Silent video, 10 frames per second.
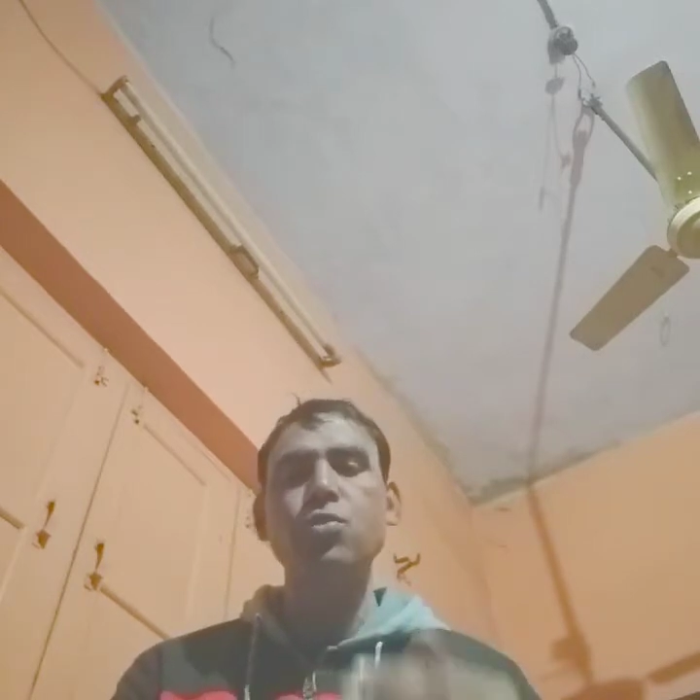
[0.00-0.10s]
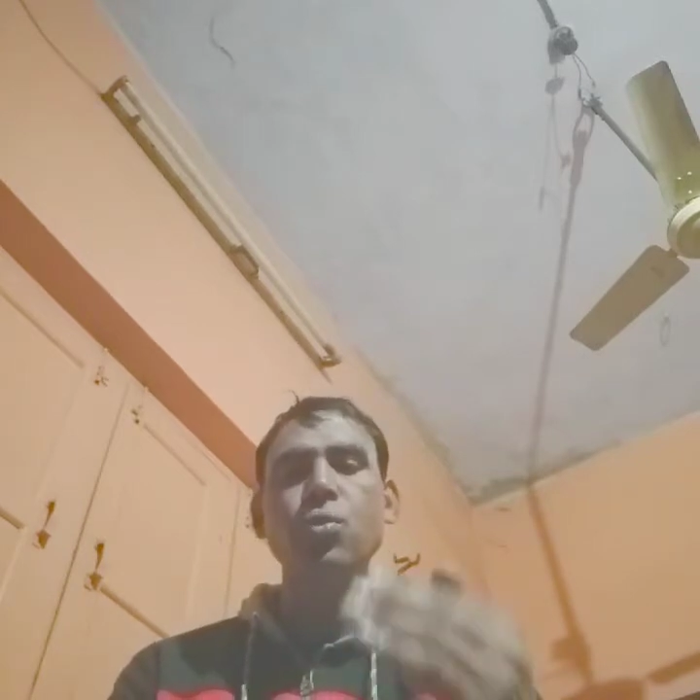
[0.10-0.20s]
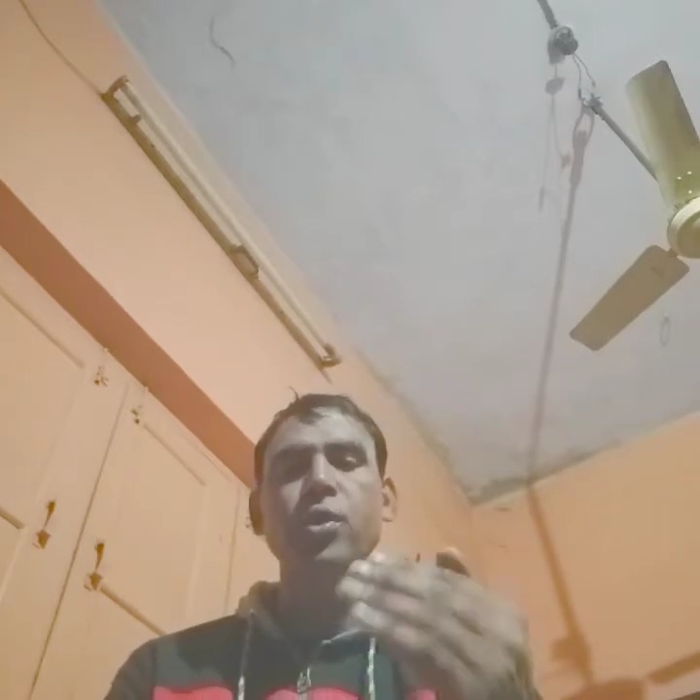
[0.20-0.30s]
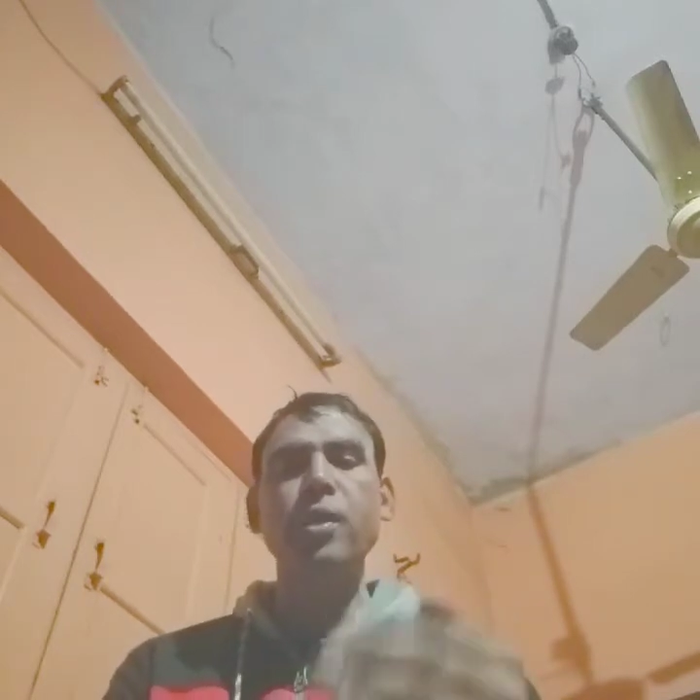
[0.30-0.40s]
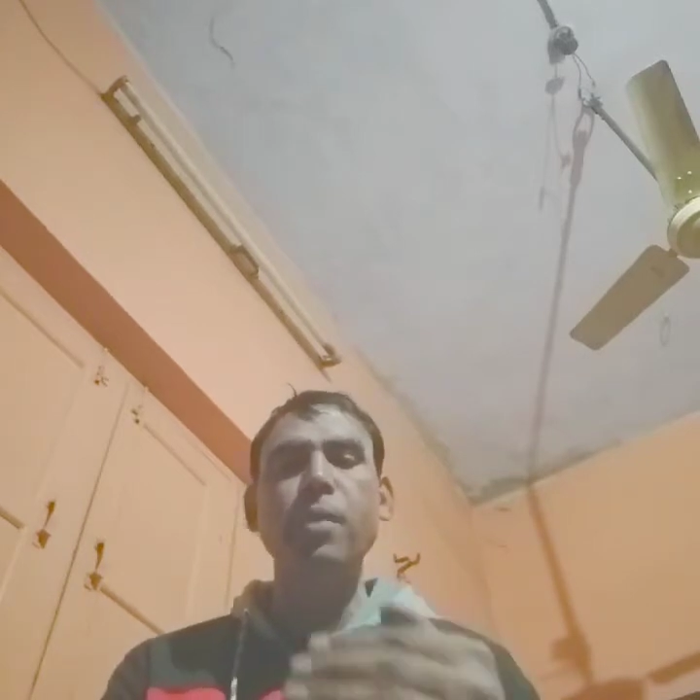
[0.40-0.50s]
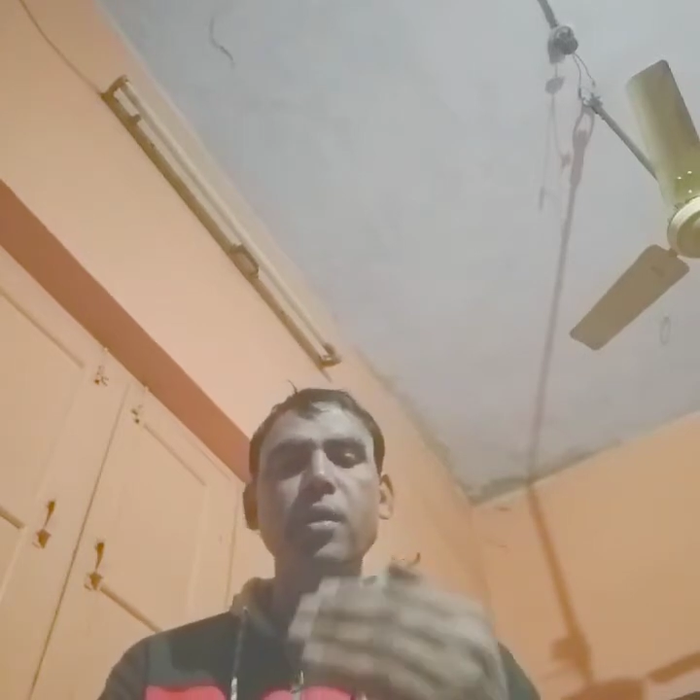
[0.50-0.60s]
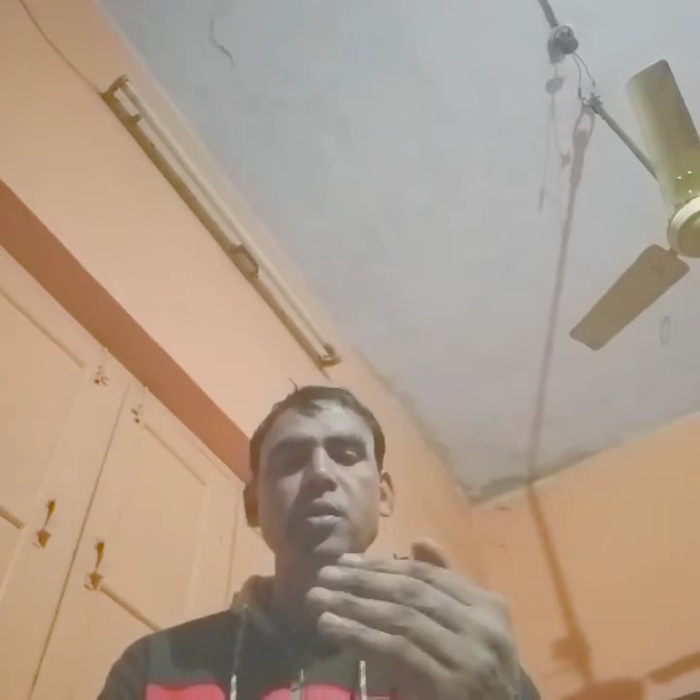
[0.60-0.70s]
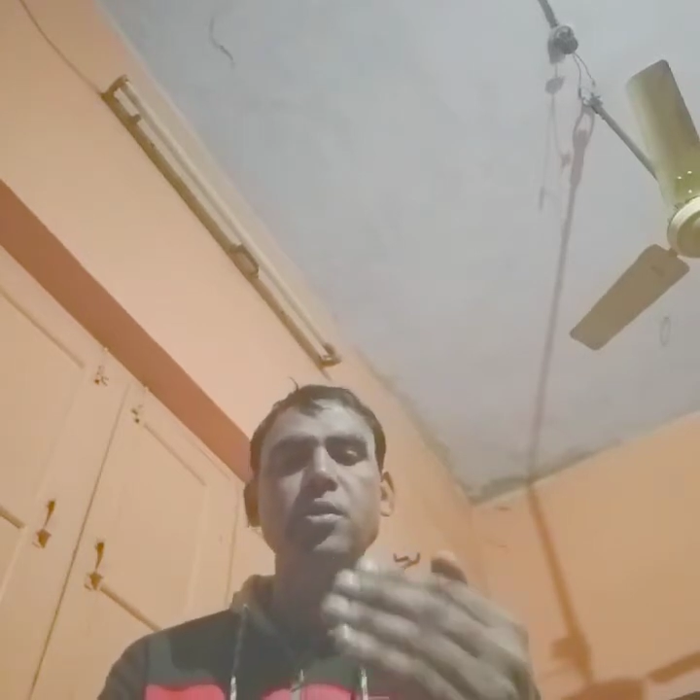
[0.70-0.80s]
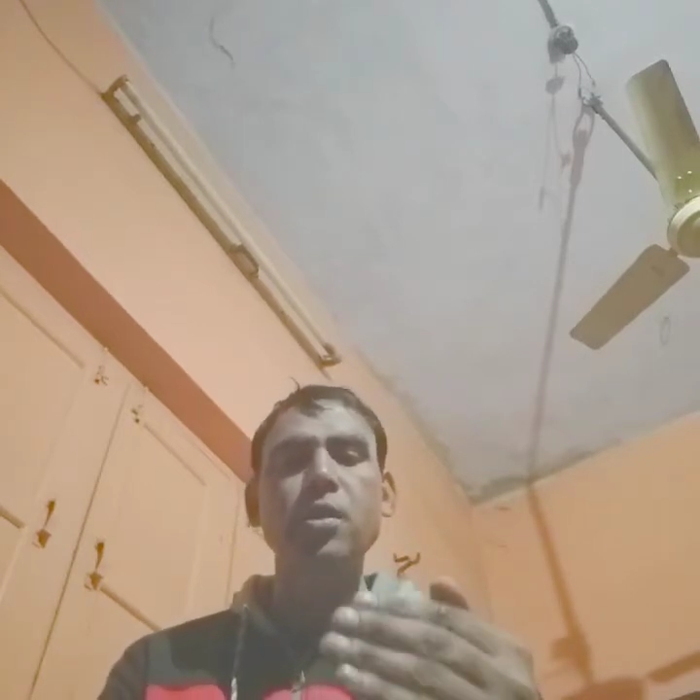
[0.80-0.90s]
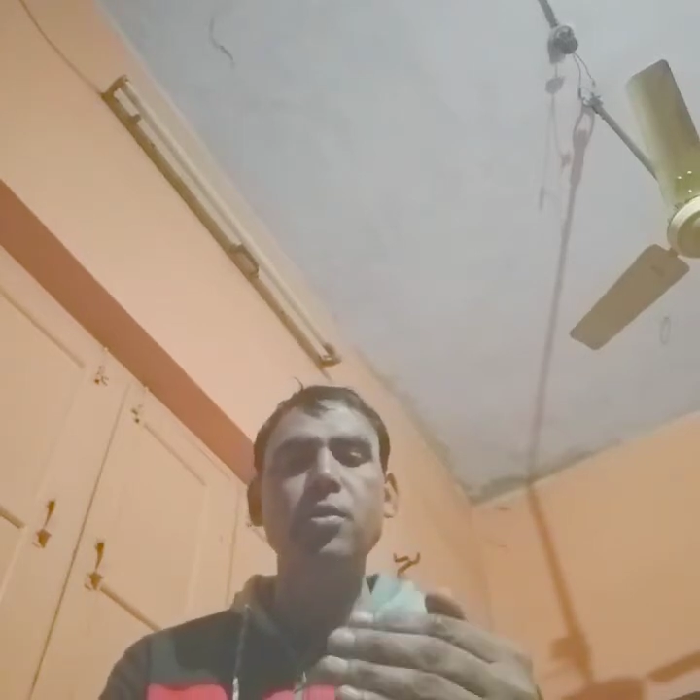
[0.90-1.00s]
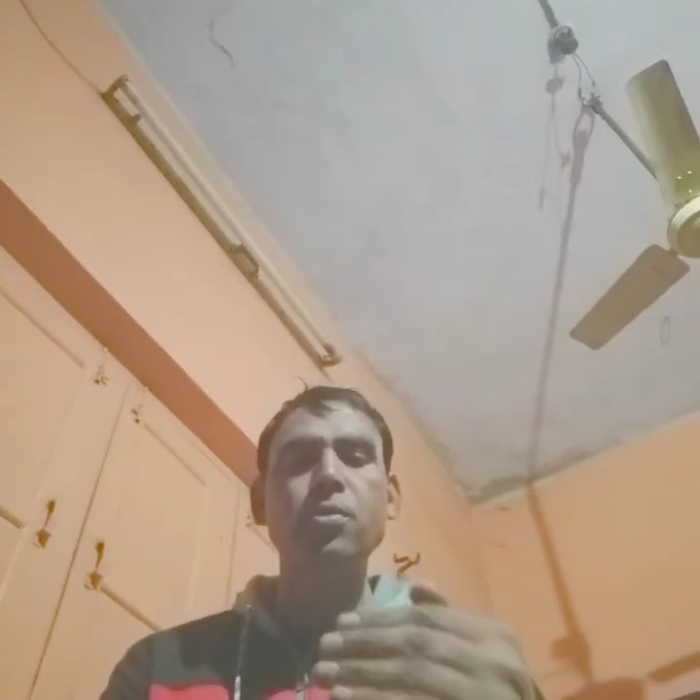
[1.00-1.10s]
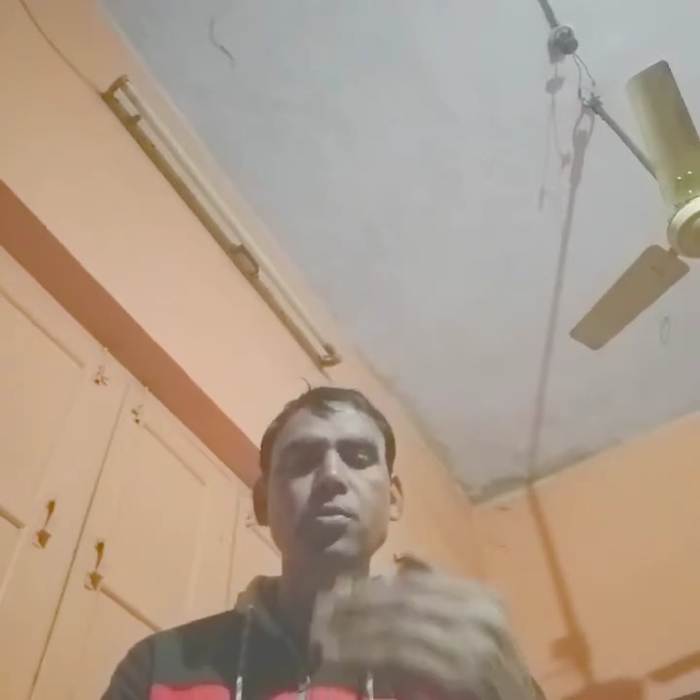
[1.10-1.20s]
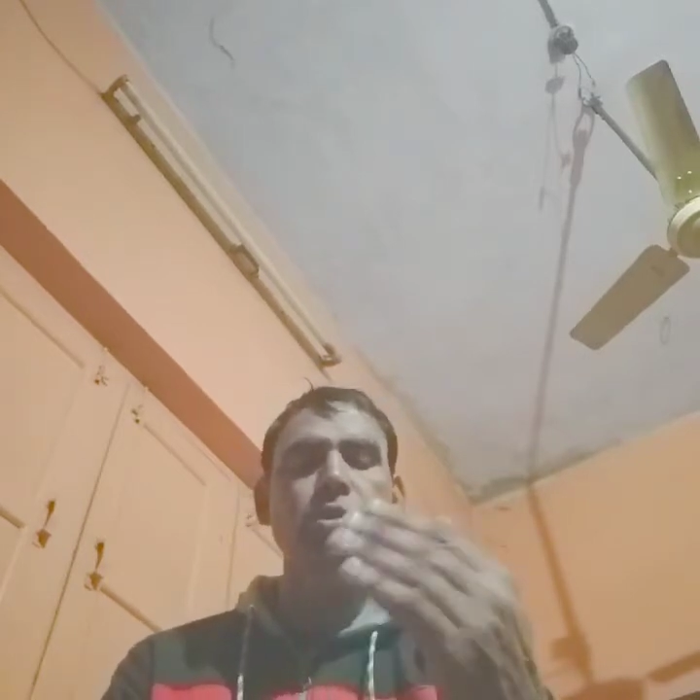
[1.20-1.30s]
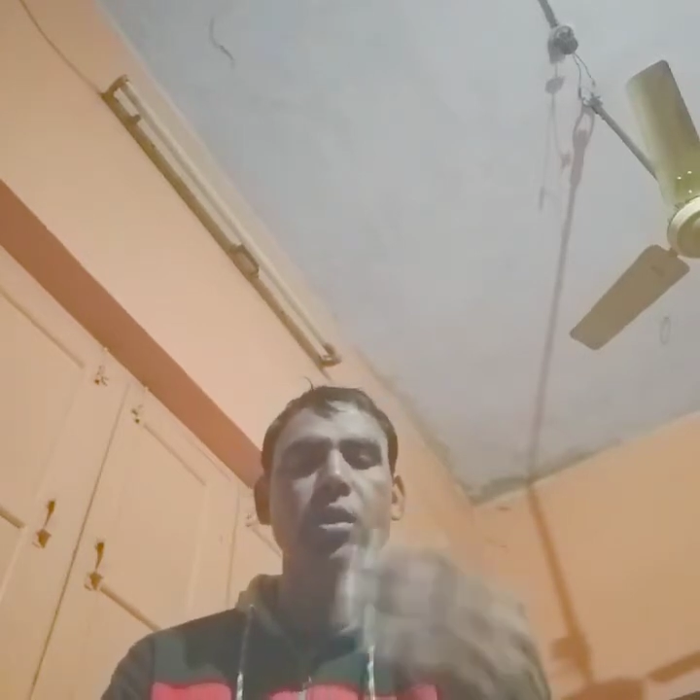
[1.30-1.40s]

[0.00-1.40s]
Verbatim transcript: so demonstratives